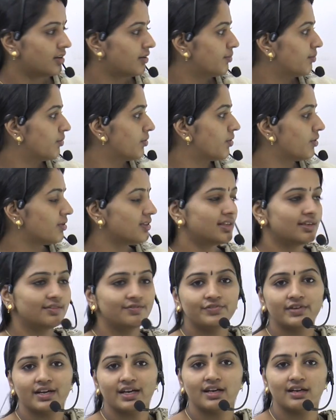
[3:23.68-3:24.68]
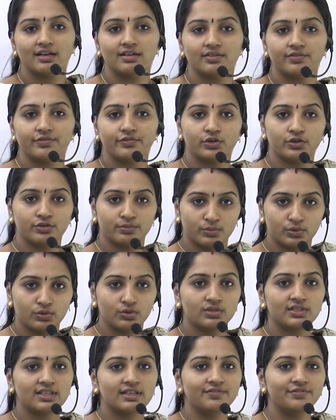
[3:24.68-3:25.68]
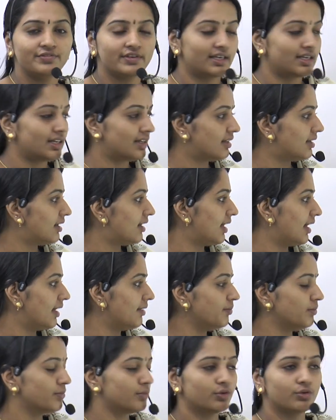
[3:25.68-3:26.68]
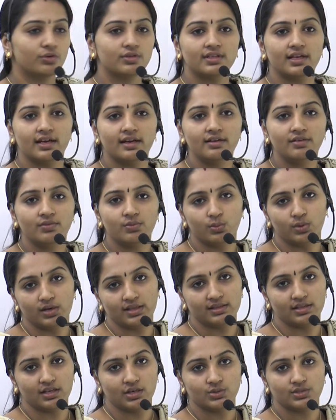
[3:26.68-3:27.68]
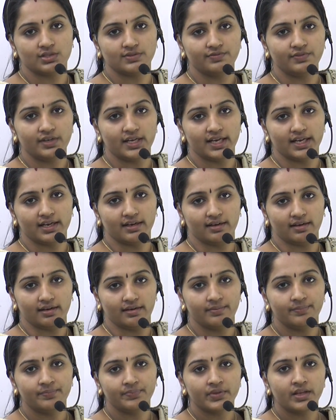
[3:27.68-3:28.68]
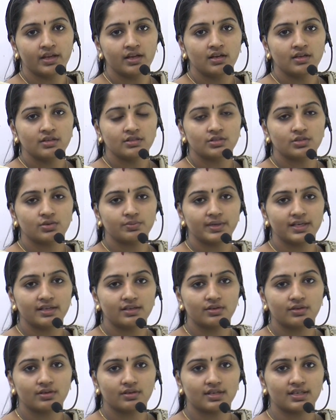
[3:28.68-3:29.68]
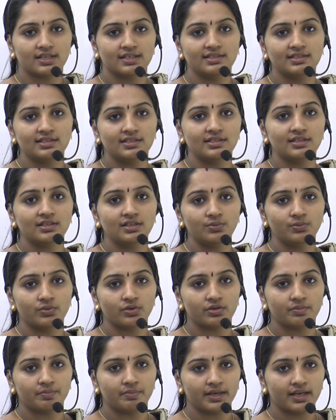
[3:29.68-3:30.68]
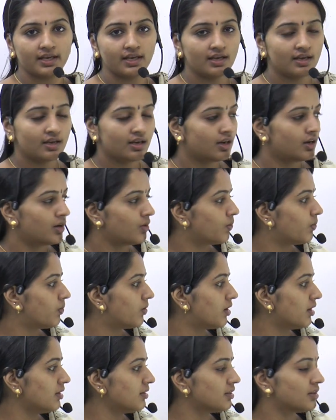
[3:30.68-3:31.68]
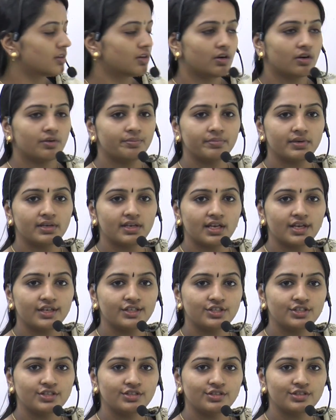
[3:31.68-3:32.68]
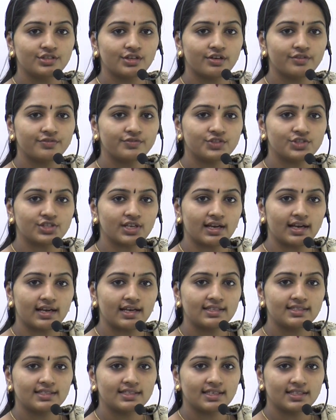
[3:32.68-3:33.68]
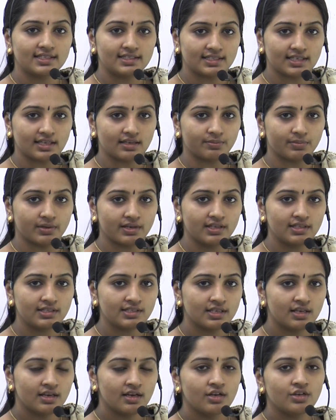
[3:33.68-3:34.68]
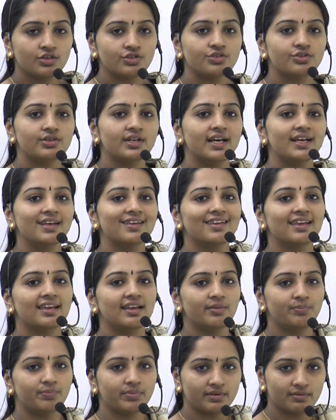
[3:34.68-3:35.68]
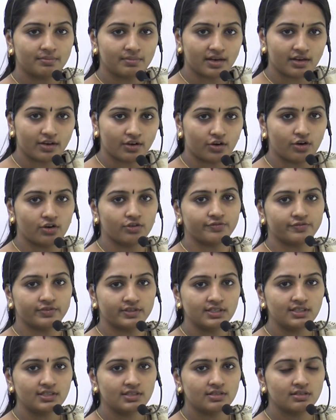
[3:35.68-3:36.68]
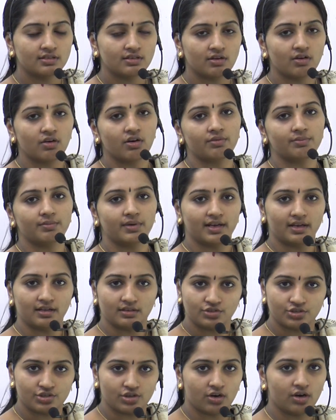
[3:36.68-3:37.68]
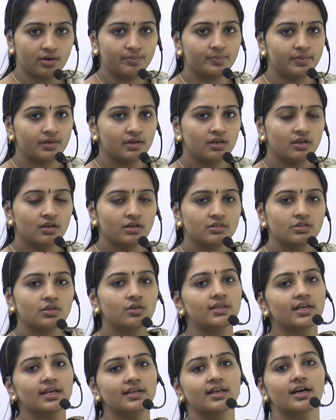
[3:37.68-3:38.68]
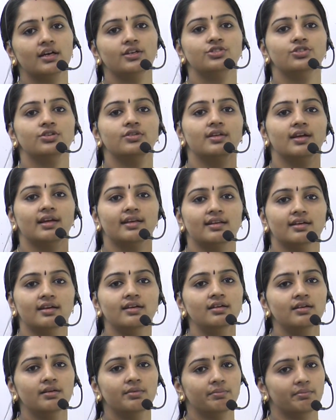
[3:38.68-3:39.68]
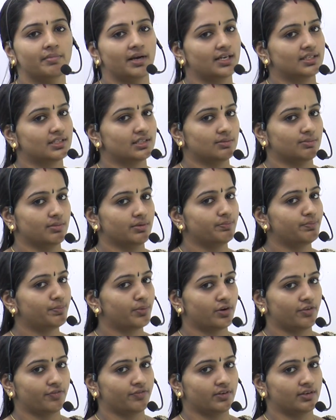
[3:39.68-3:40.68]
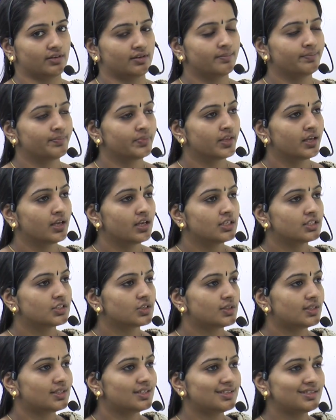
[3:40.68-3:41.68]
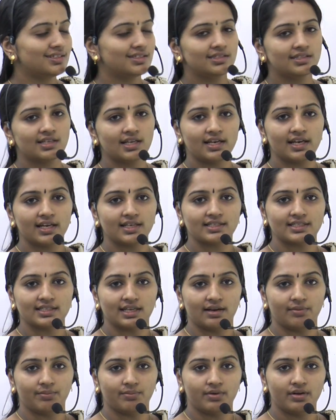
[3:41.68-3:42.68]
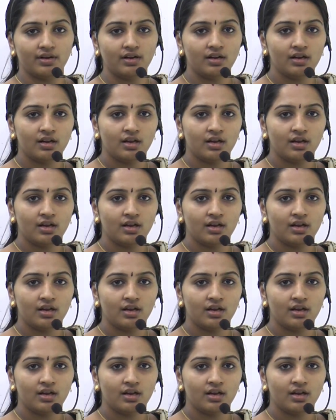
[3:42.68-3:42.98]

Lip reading: more than 500 for more than 500 and more than 1500. So my concern would be, what combinations of chairs and tables should I keep in my office or my shop so that I should get a maximum profit. So this is an example